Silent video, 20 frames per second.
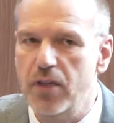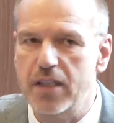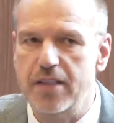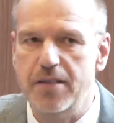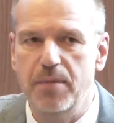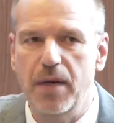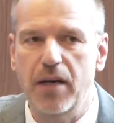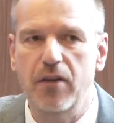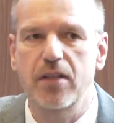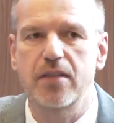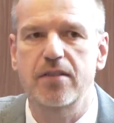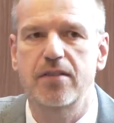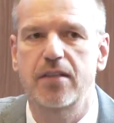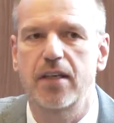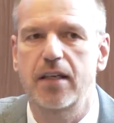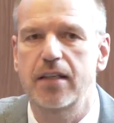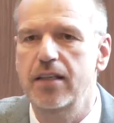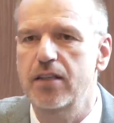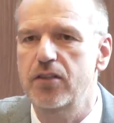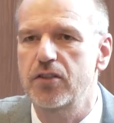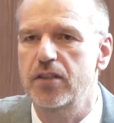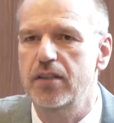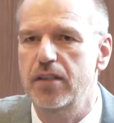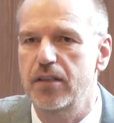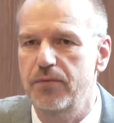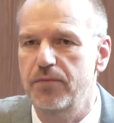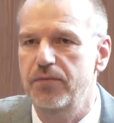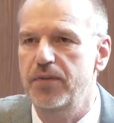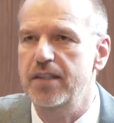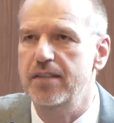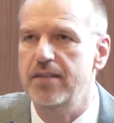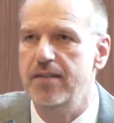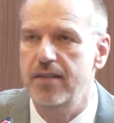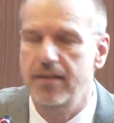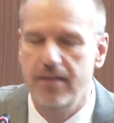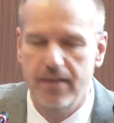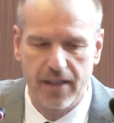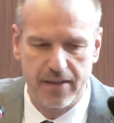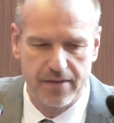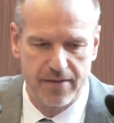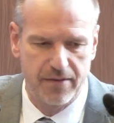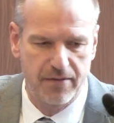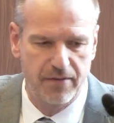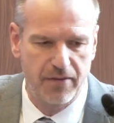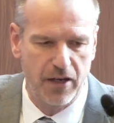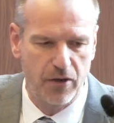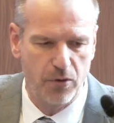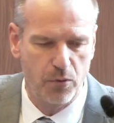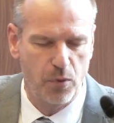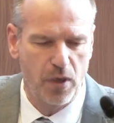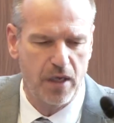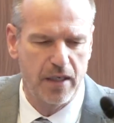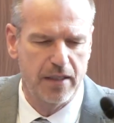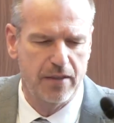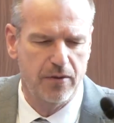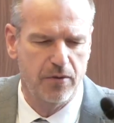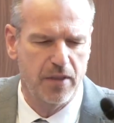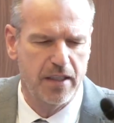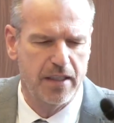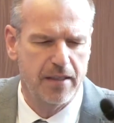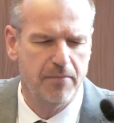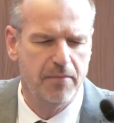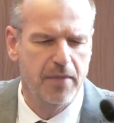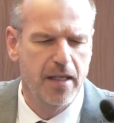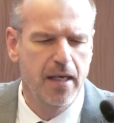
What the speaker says: transparency initiative does very well into it.